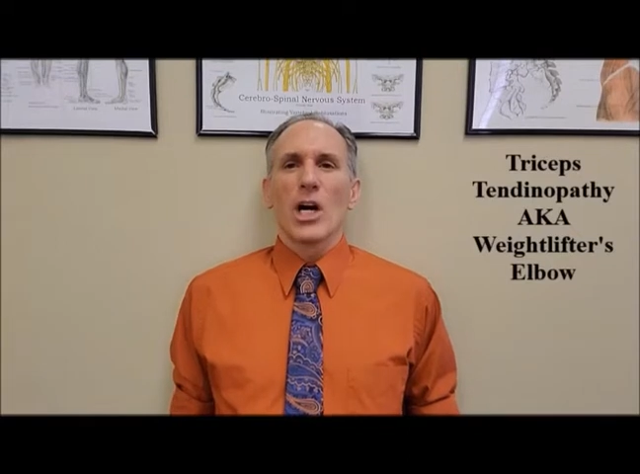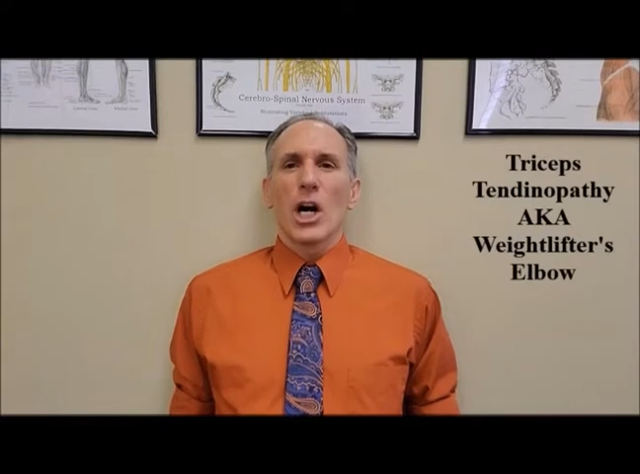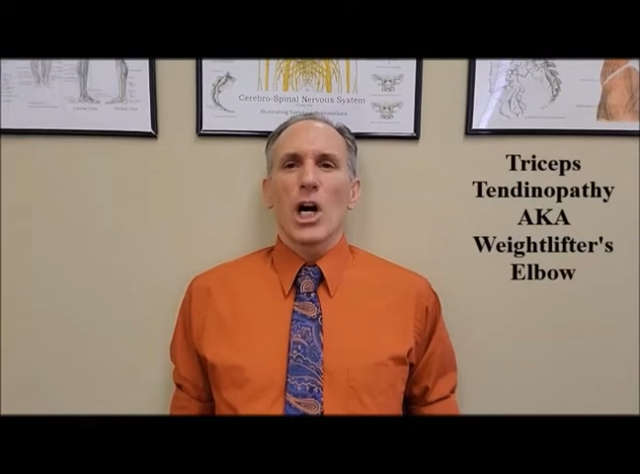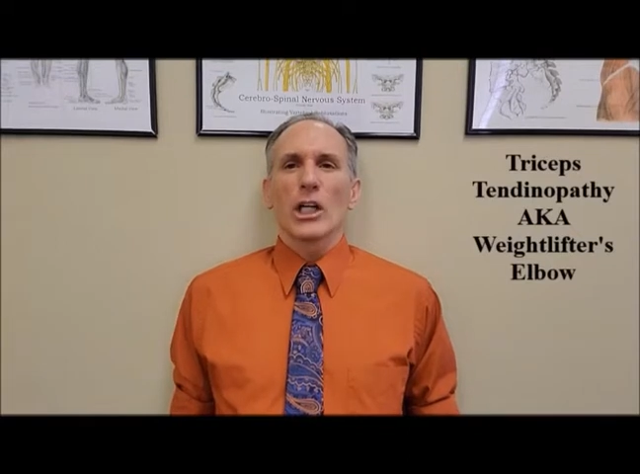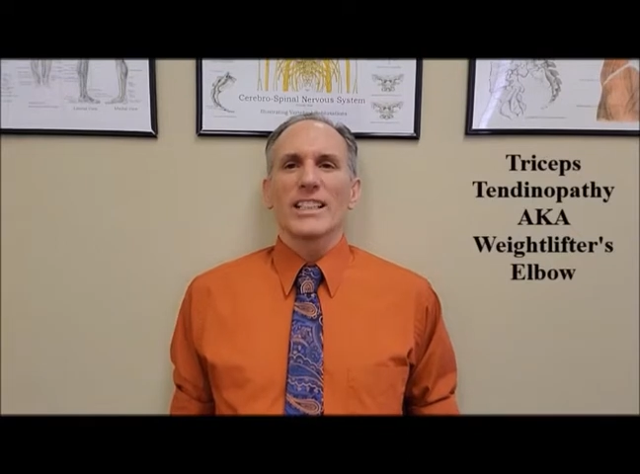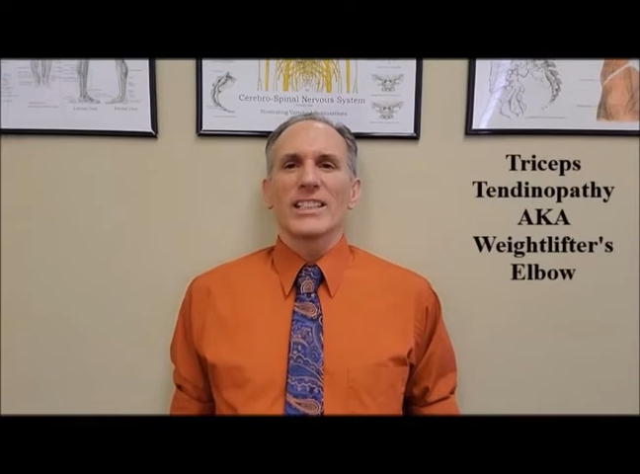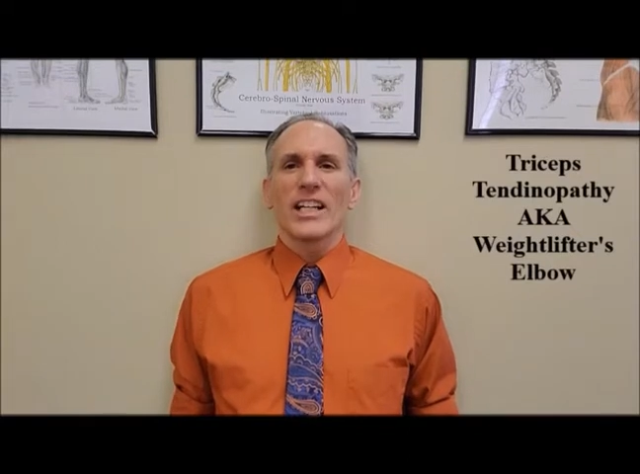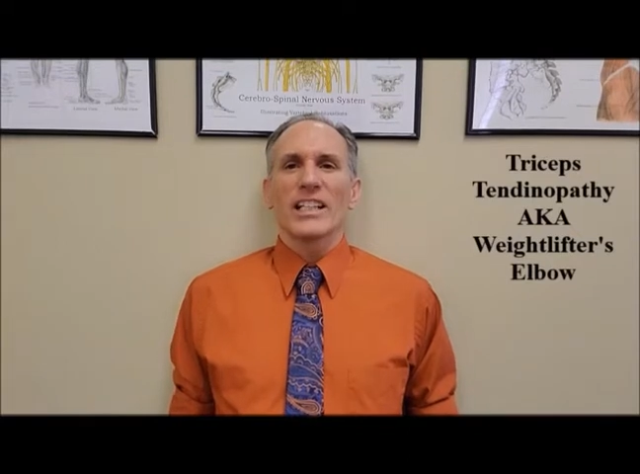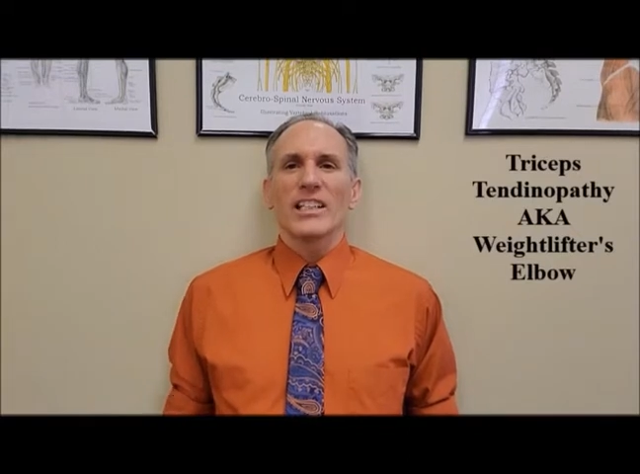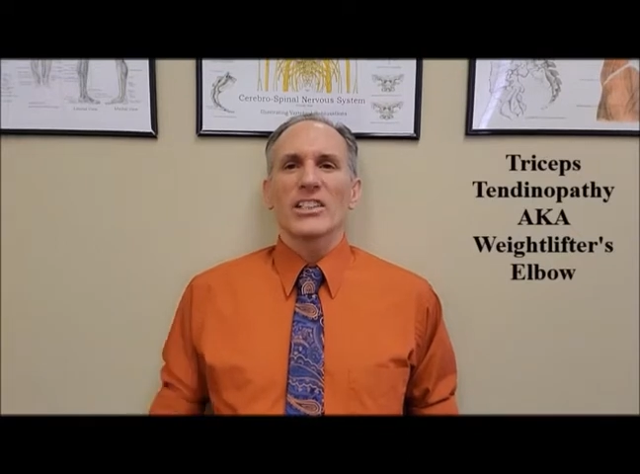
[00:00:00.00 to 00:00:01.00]
are
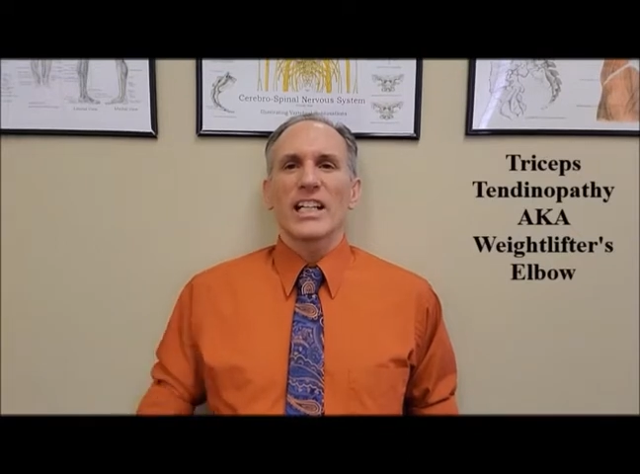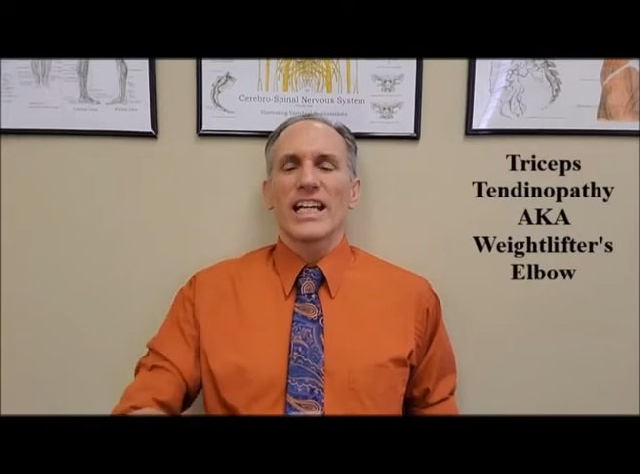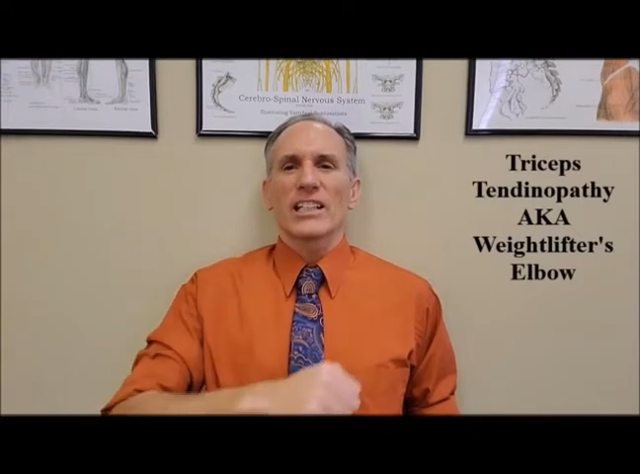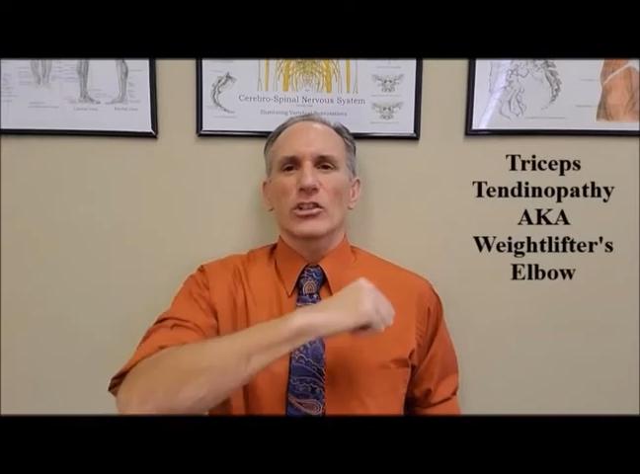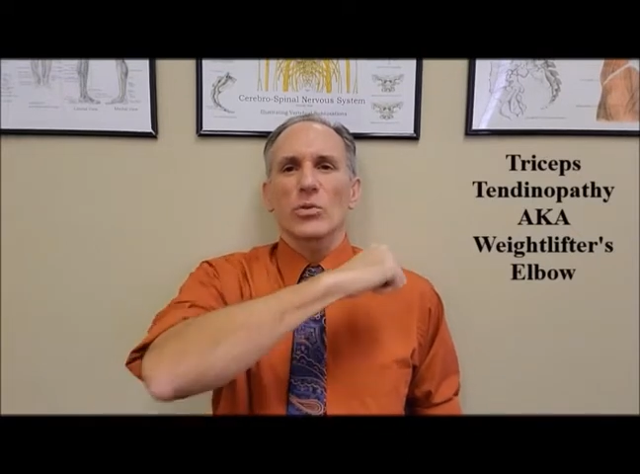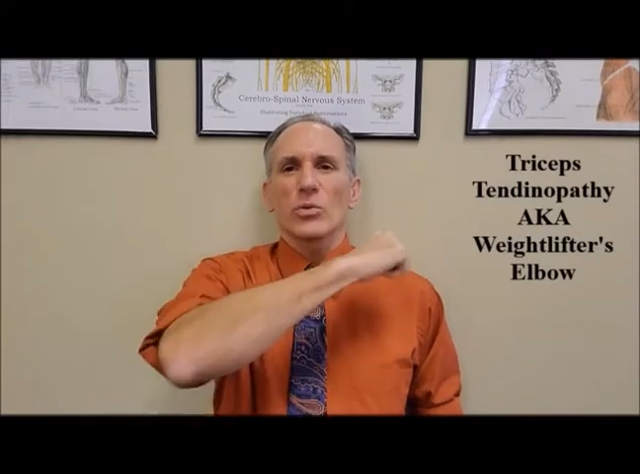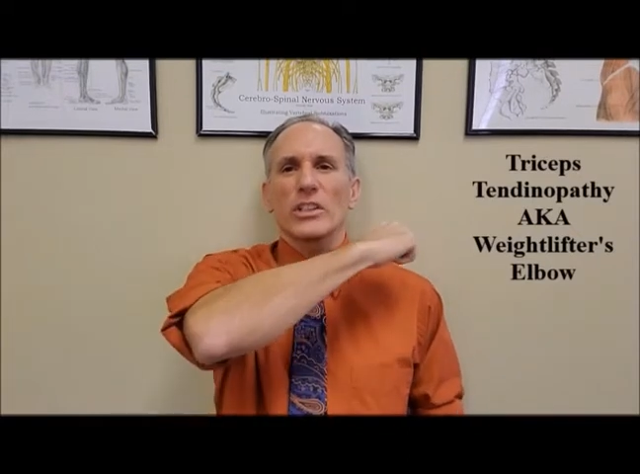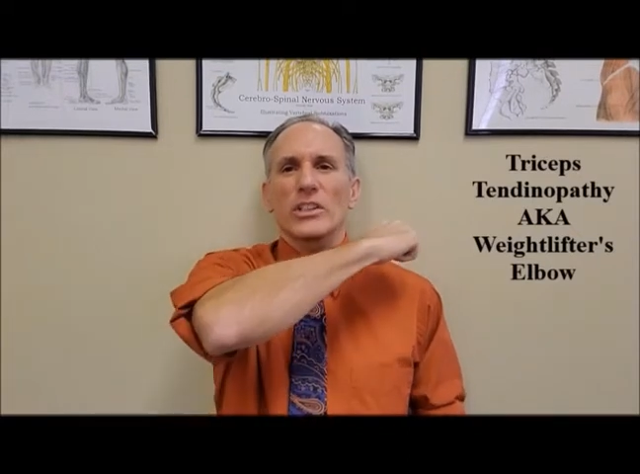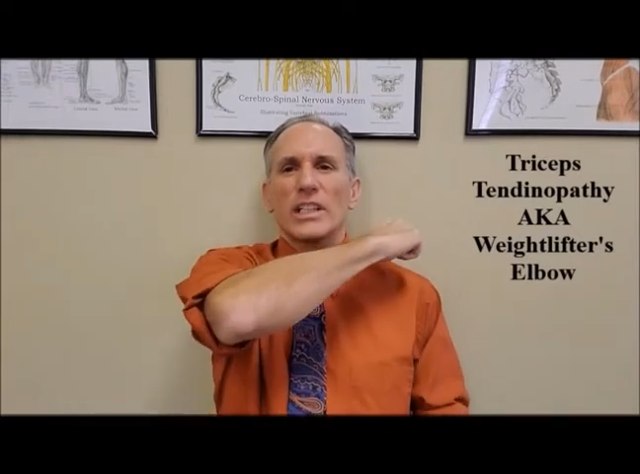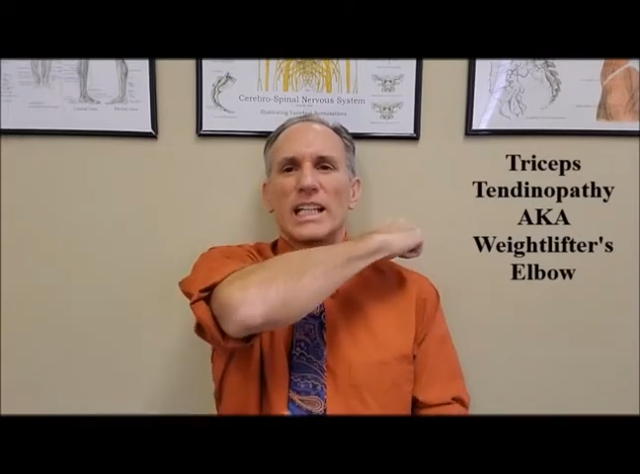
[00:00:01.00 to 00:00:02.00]
tightness and
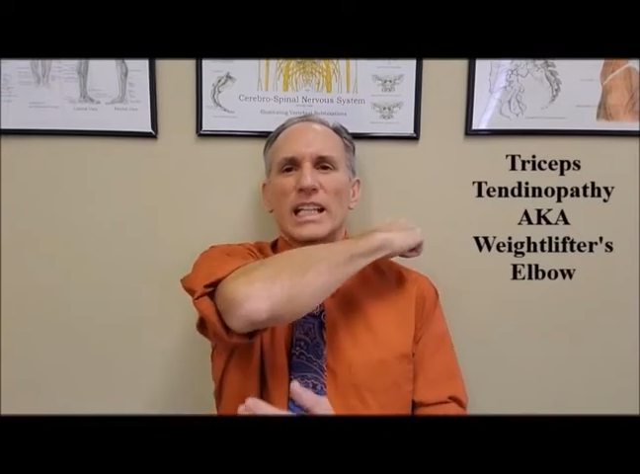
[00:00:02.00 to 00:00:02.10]
soreness